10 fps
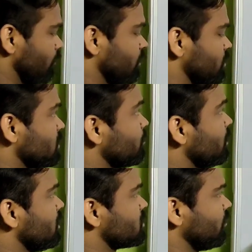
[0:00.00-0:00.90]
Which means
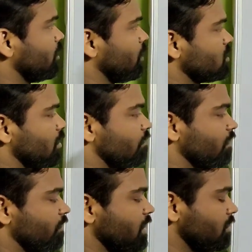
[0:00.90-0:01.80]
mean is given to us
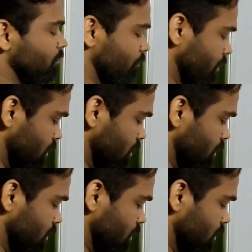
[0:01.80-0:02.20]
15.